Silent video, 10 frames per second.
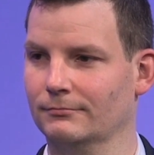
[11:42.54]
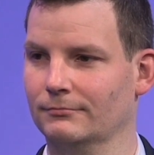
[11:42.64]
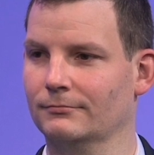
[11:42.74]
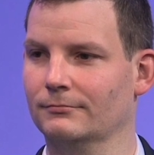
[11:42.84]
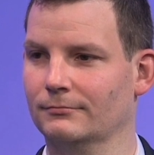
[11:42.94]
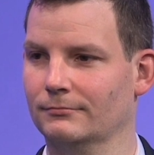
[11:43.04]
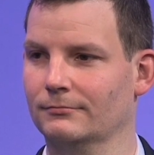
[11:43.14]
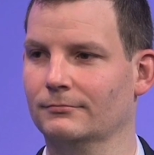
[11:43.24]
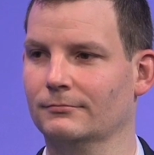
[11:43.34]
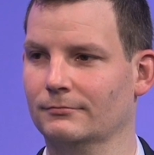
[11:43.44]
There's all these
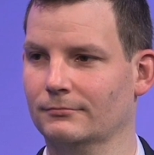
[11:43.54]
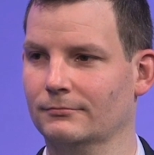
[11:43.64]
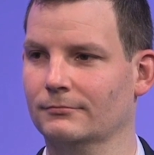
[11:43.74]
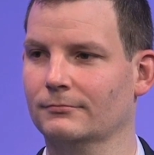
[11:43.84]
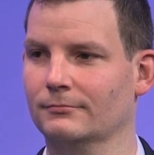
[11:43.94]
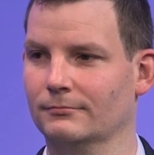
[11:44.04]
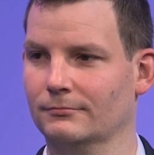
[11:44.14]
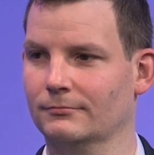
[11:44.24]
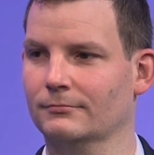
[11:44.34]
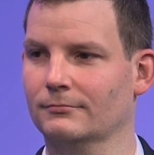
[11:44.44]
platforms.
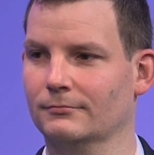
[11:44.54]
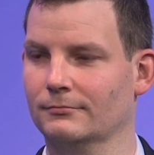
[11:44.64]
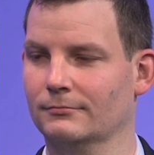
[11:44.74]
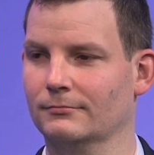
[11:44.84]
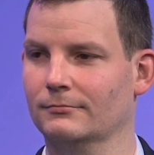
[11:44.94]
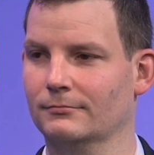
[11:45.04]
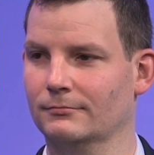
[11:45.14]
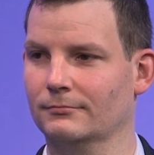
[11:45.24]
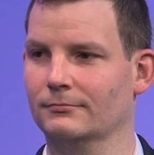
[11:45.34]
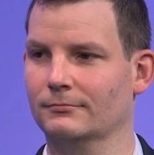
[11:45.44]
If you're on a wirehouse
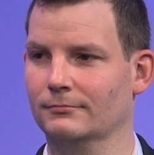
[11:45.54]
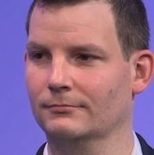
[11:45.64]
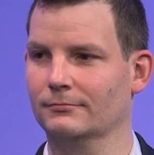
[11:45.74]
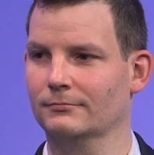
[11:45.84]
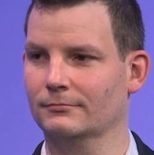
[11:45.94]
platform,